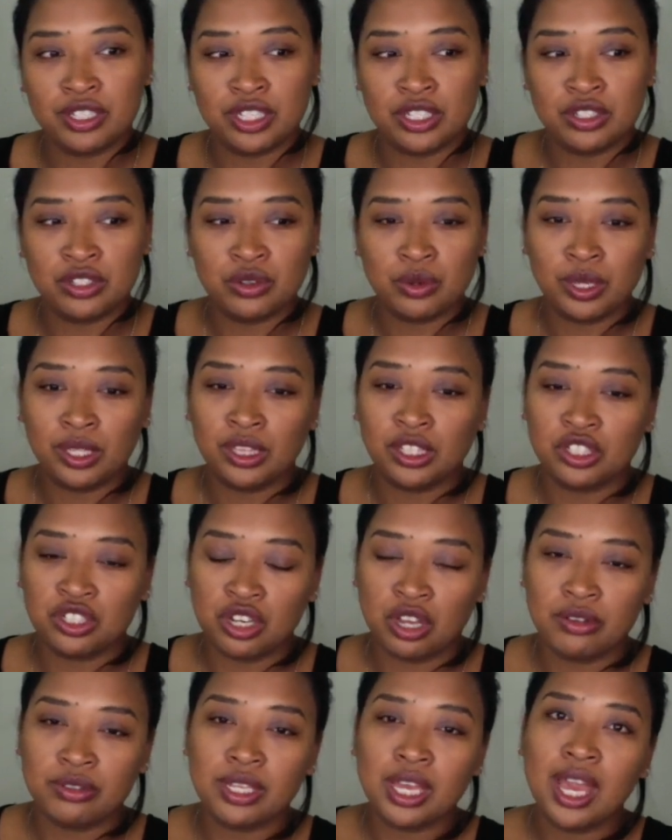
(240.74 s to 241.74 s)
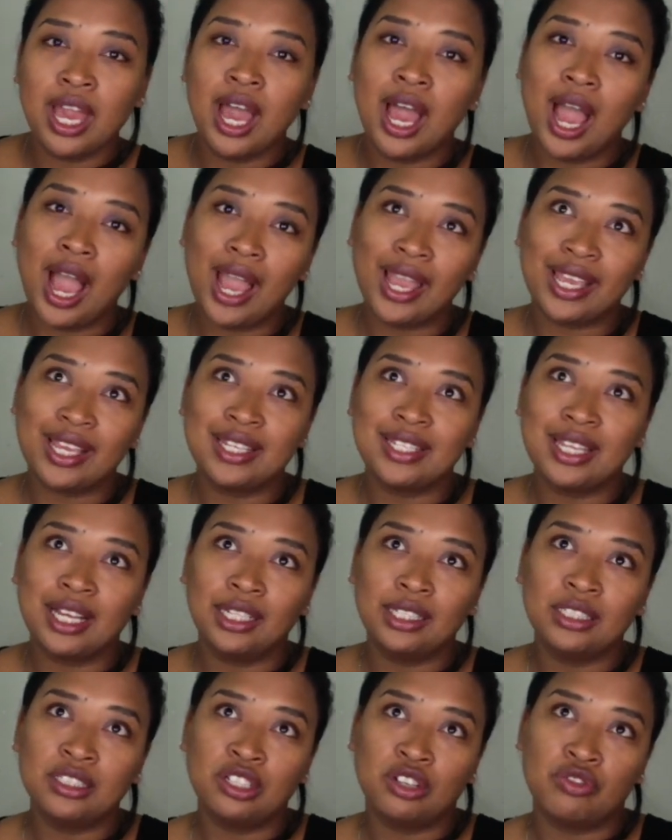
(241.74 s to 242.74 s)
and doing the shows, I can tell
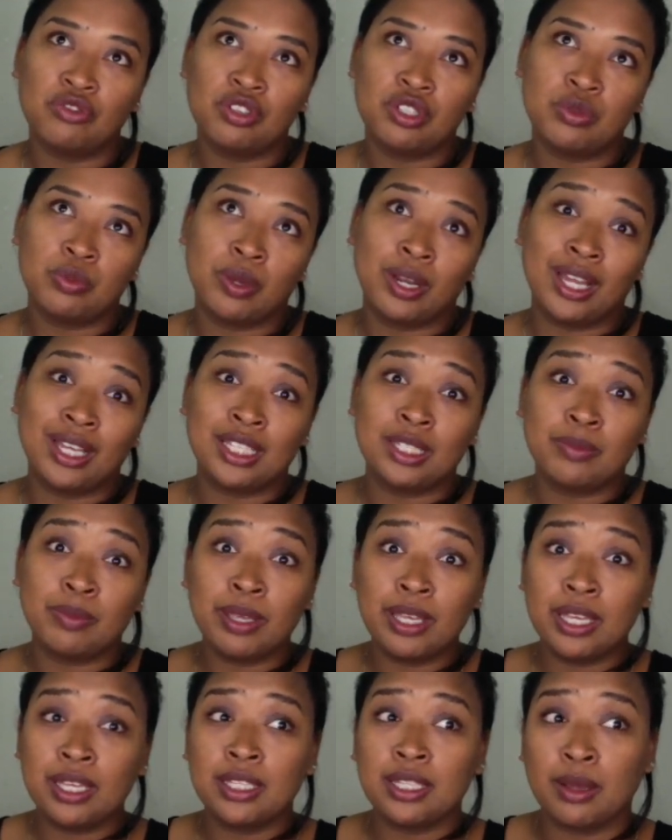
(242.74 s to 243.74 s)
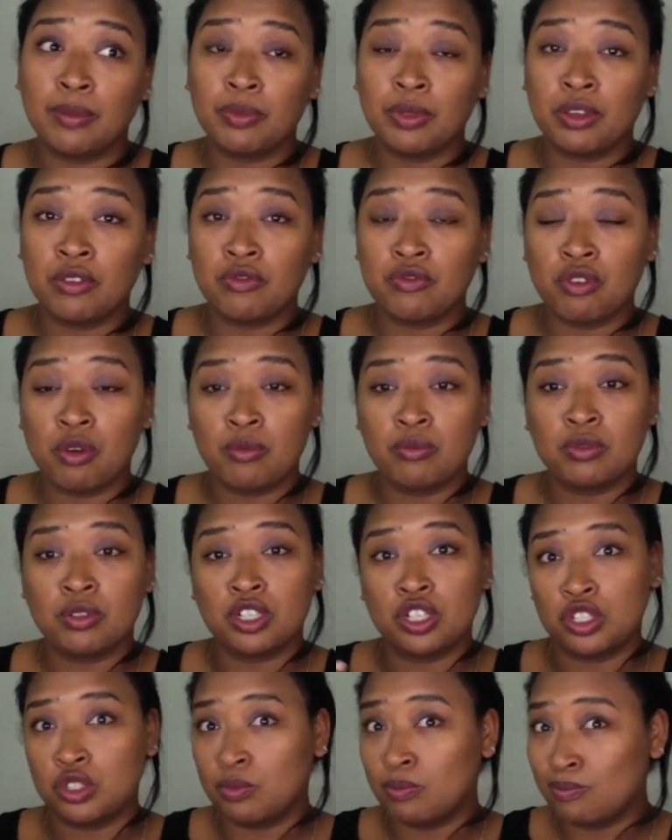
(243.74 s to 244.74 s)
the difference when I speak something from
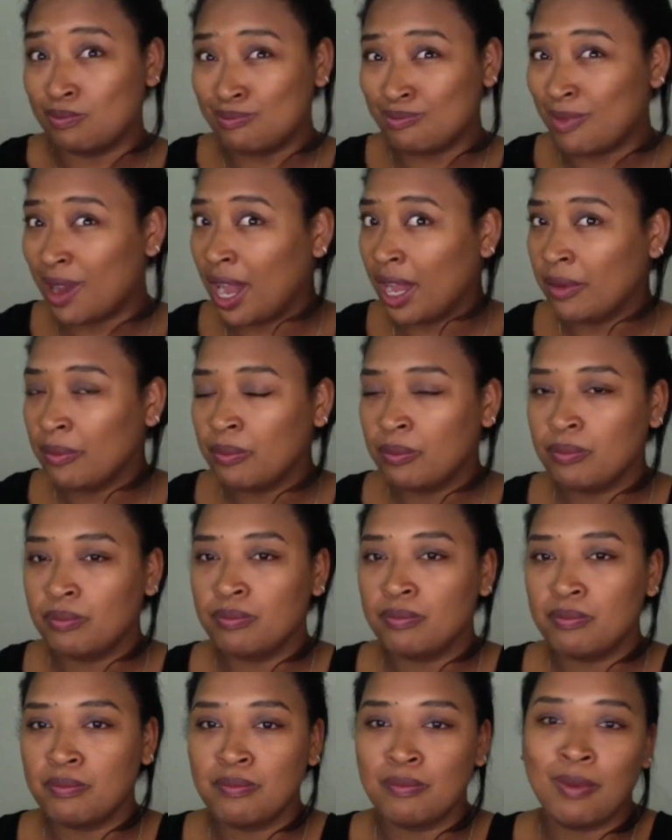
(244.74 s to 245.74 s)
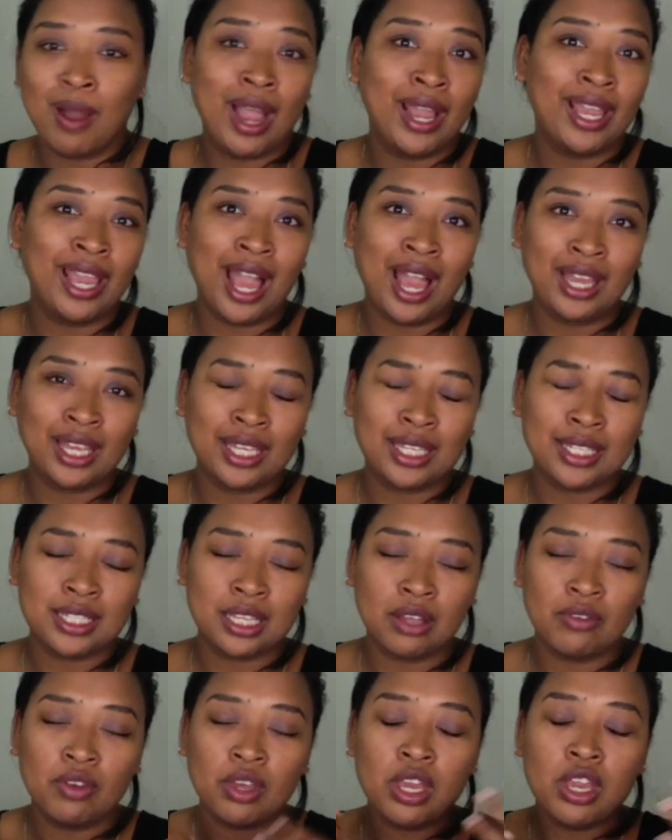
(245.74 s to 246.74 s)
just my higher
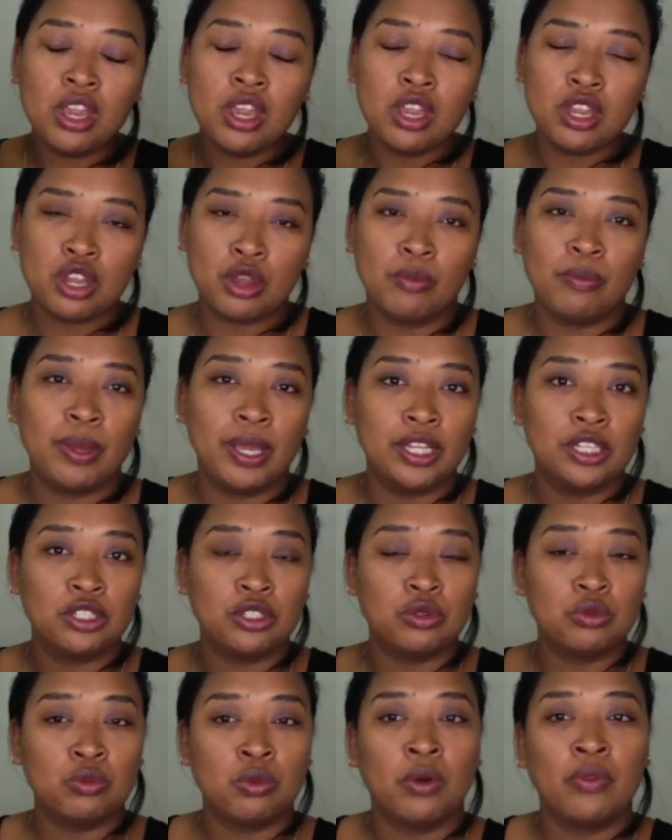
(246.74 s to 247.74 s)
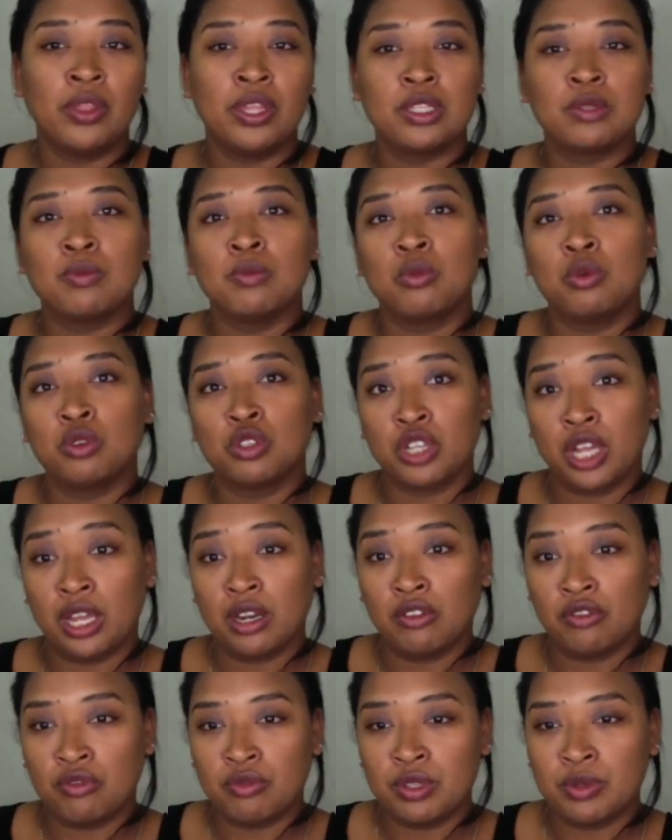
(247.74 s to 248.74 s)
self compared to one that's more
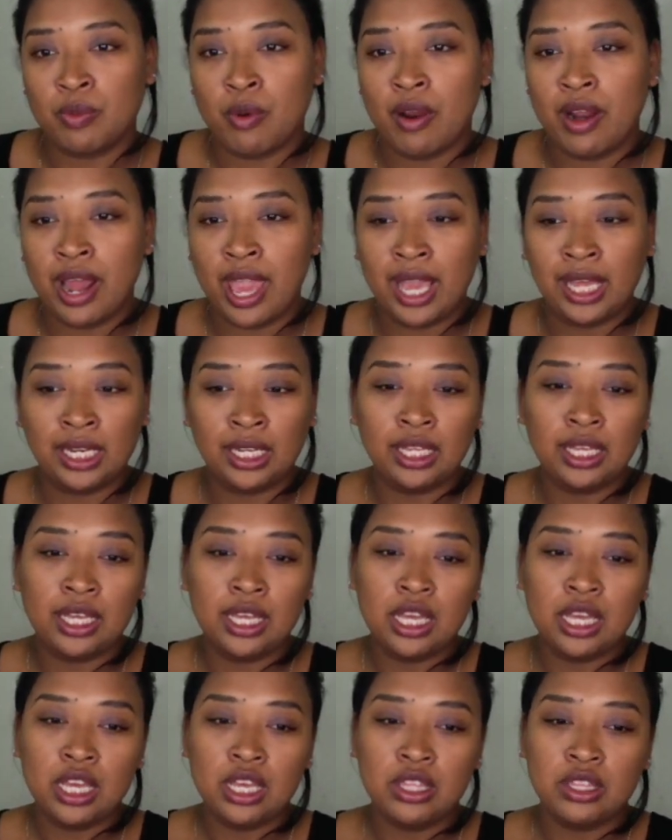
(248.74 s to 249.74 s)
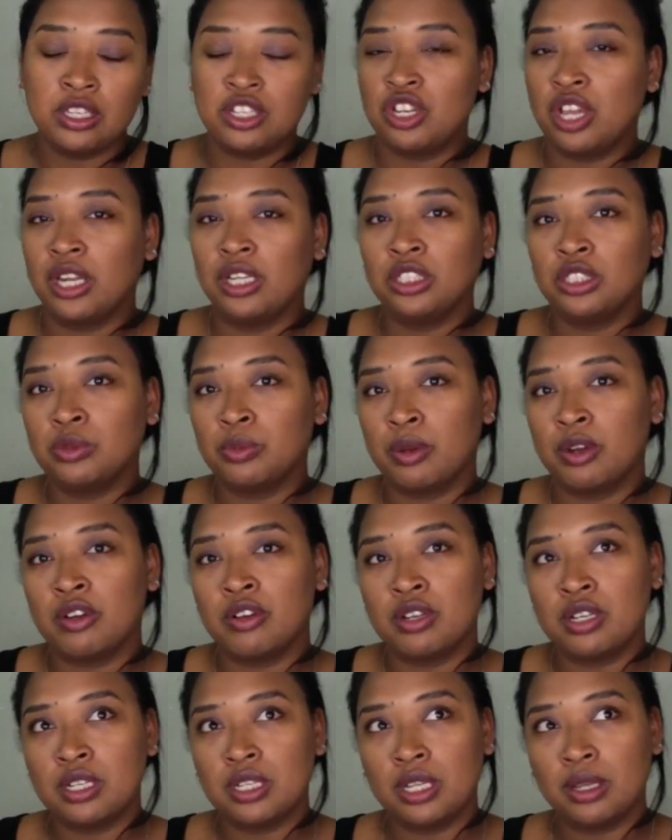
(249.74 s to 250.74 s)
channeled from Spirit. And the channel
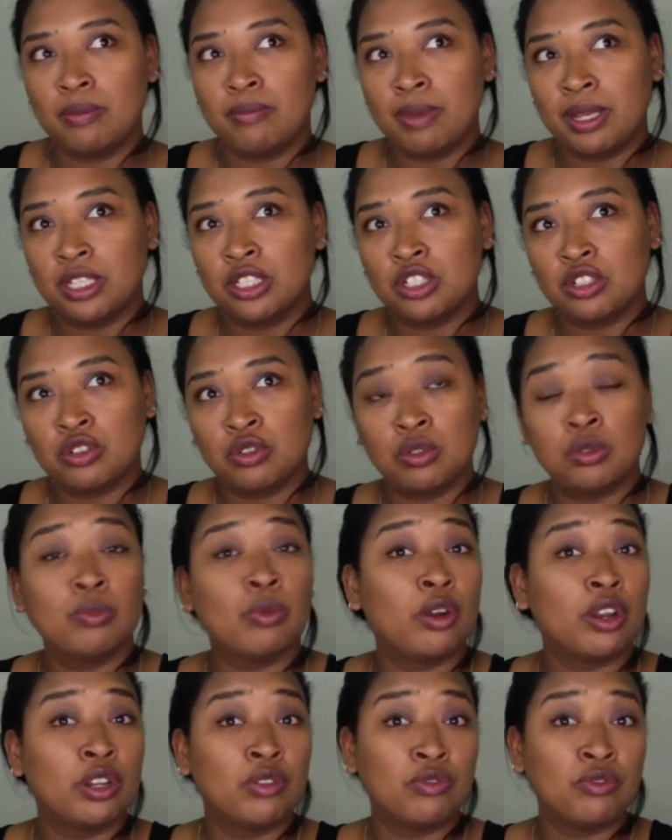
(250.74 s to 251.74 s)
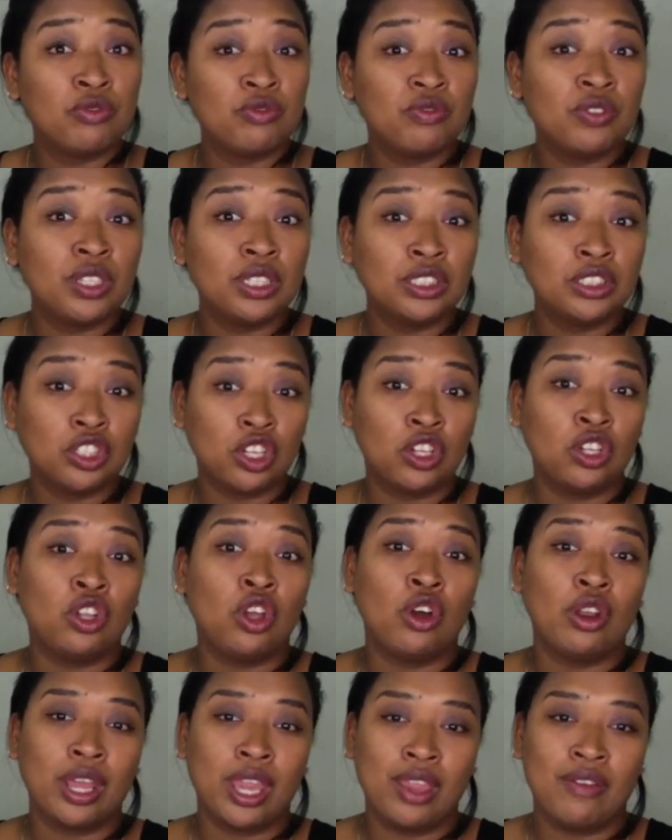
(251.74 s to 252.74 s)
Spirit, message from Spirit, feels a
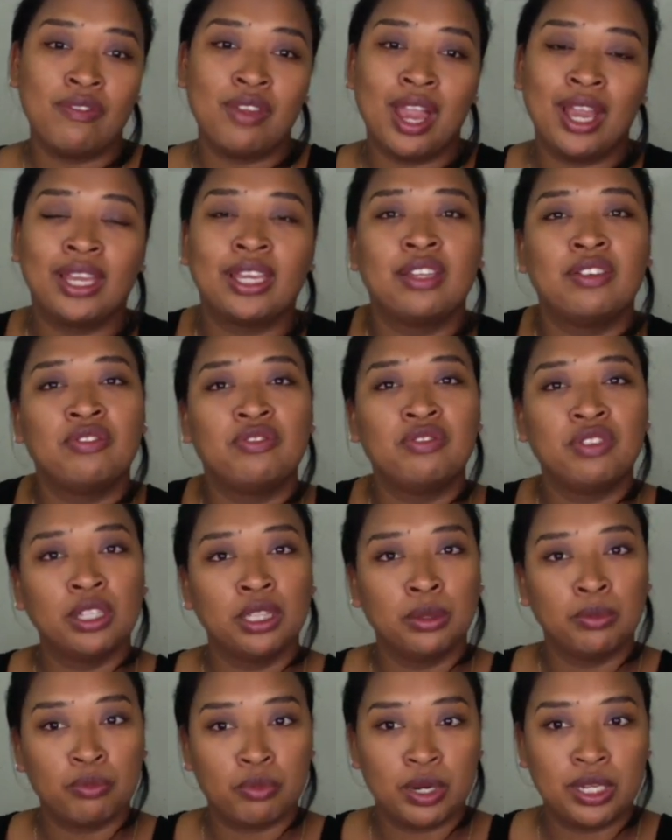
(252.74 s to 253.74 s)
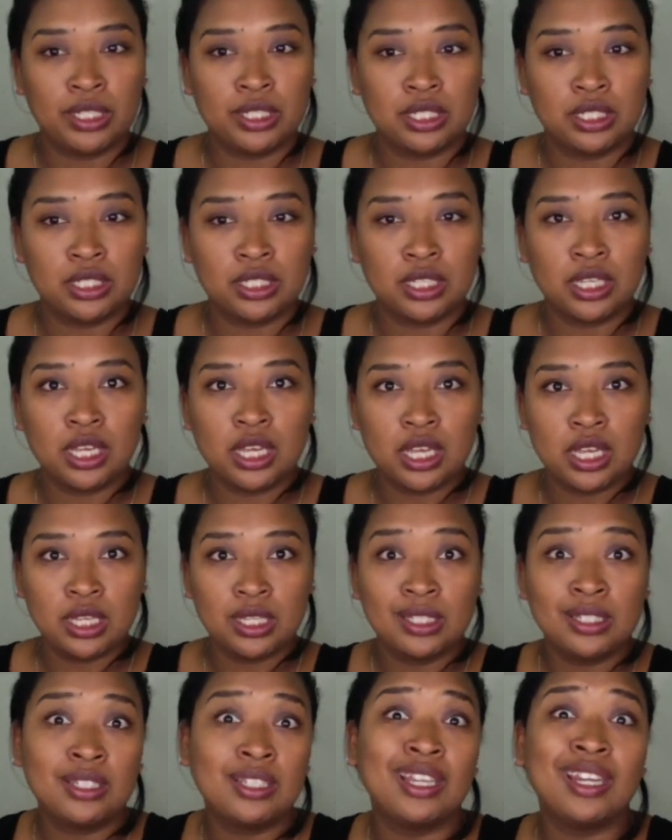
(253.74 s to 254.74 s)
lot heavier. I can feel a presence
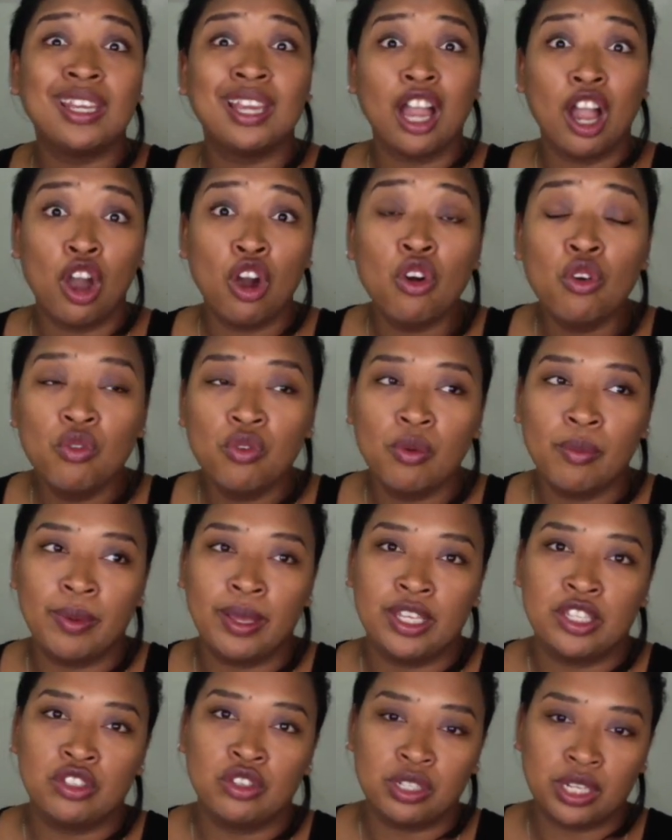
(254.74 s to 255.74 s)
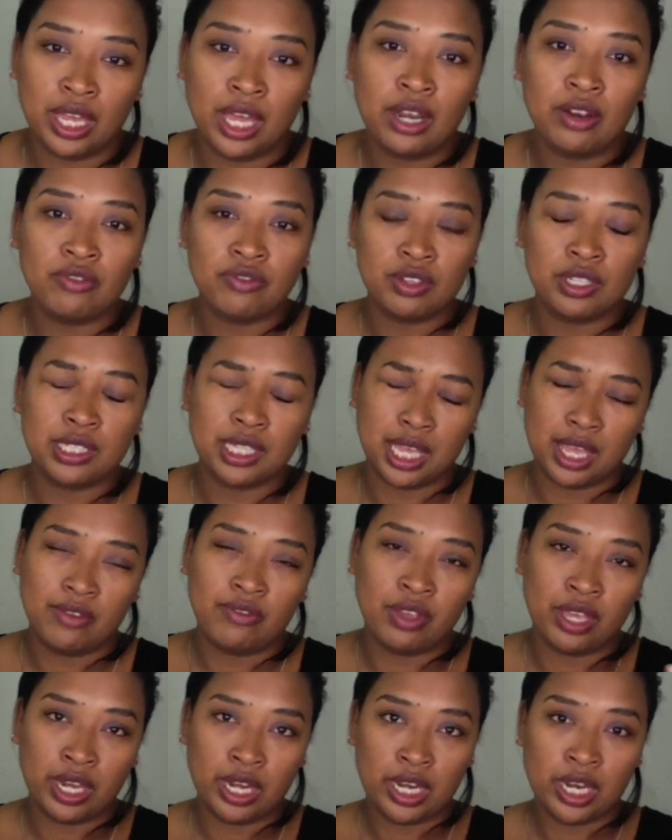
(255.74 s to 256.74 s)
sitting over me, so it kind of feels
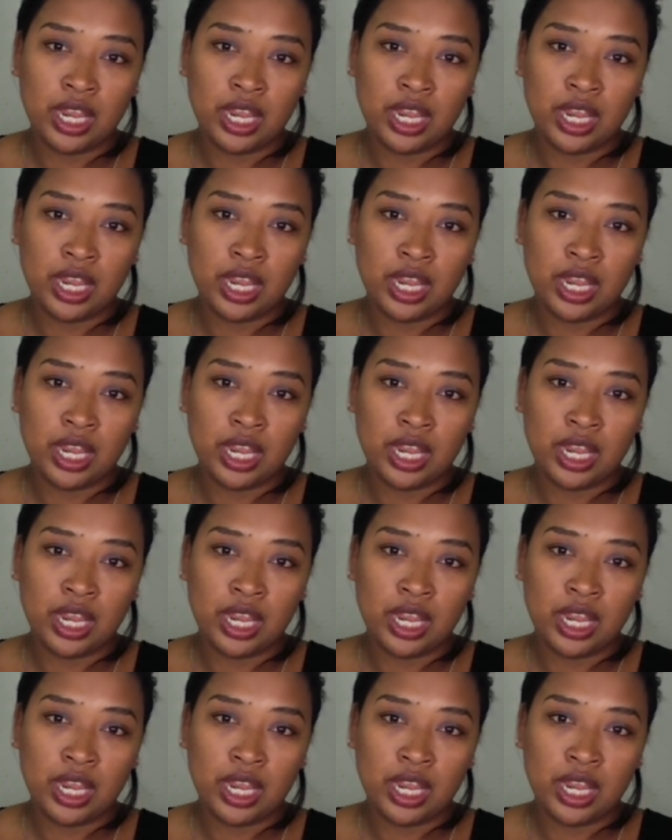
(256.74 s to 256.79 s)
heavy.